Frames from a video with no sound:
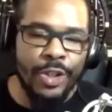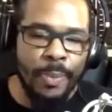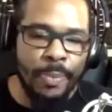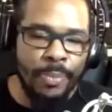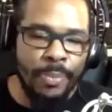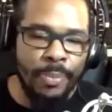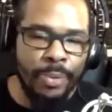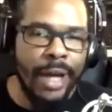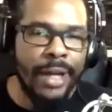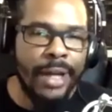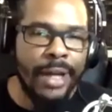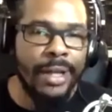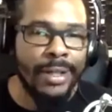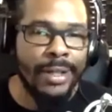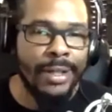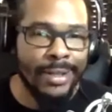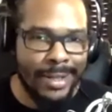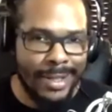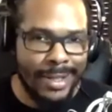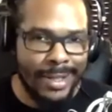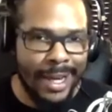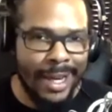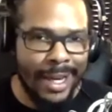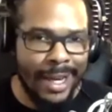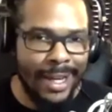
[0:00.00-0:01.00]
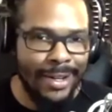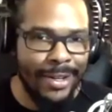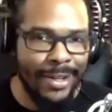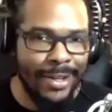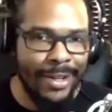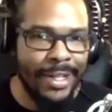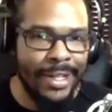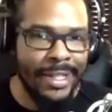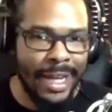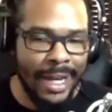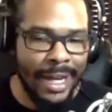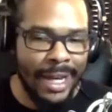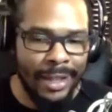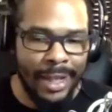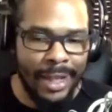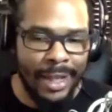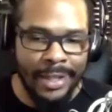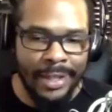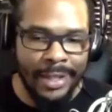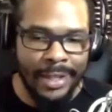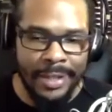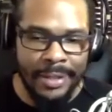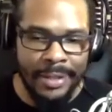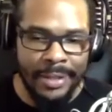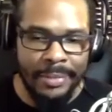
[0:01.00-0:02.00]
product designer at
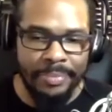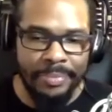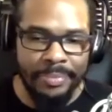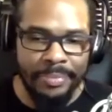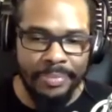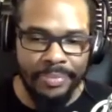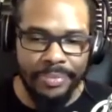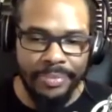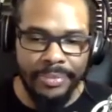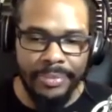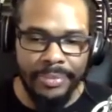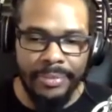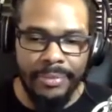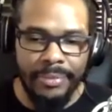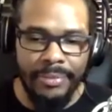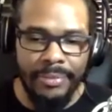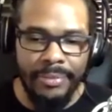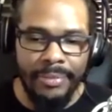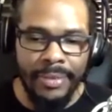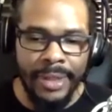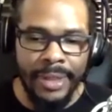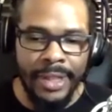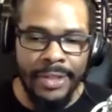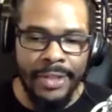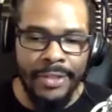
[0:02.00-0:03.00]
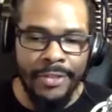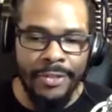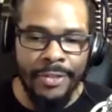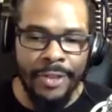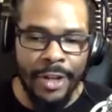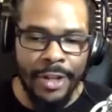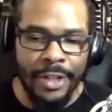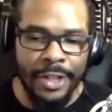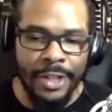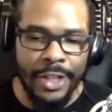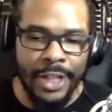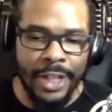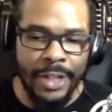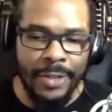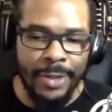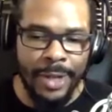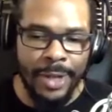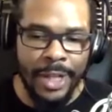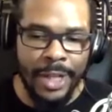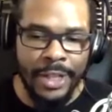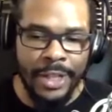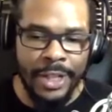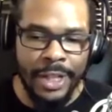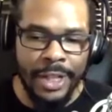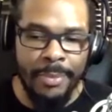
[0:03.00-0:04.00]
Dialexa, first
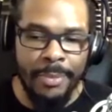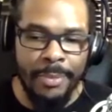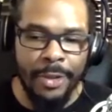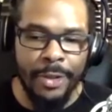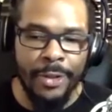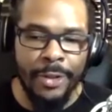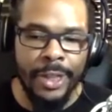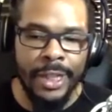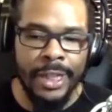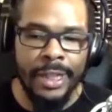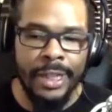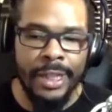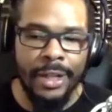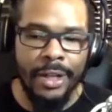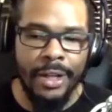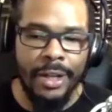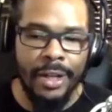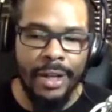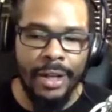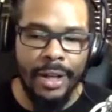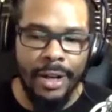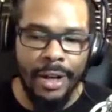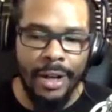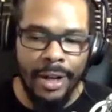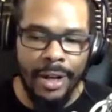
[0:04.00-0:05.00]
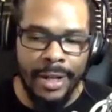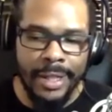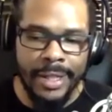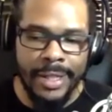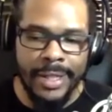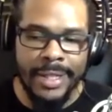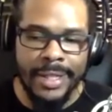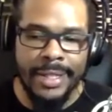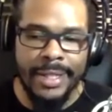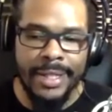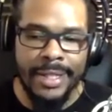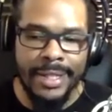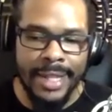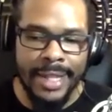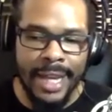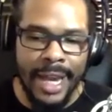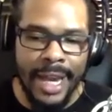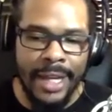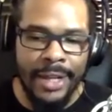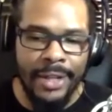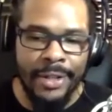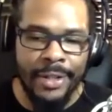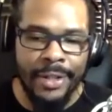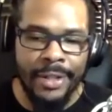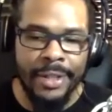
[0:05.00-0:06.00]
generation immigrant, artist,
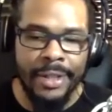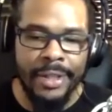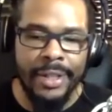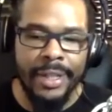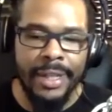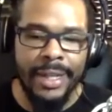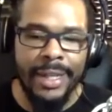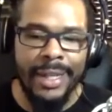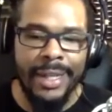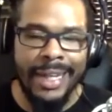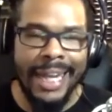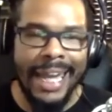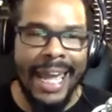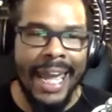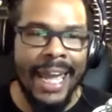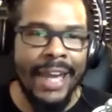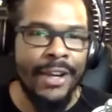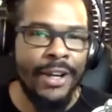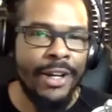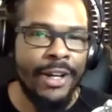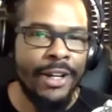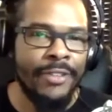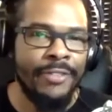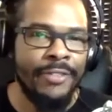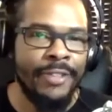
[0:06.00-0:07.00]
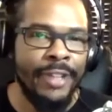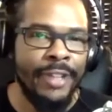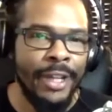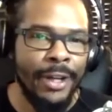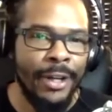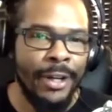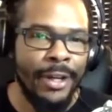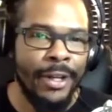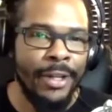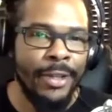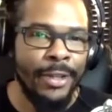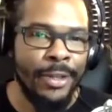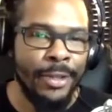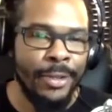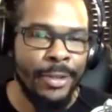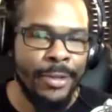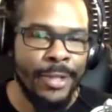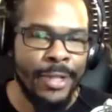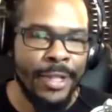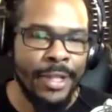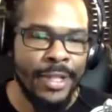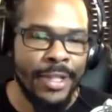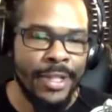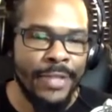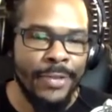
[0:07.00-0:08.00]
designer, and AR VR enthusiast.